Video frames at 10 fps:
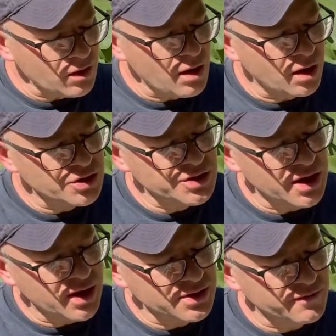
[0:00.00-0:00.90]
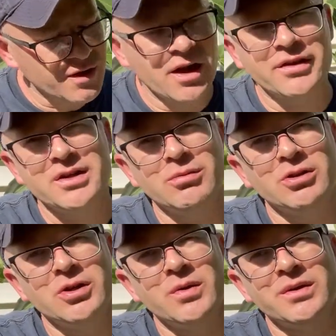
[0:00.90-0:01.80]
I'll just say it has a Violet de
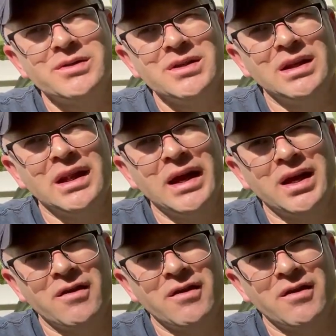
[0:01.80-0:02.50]
Bordeaux-like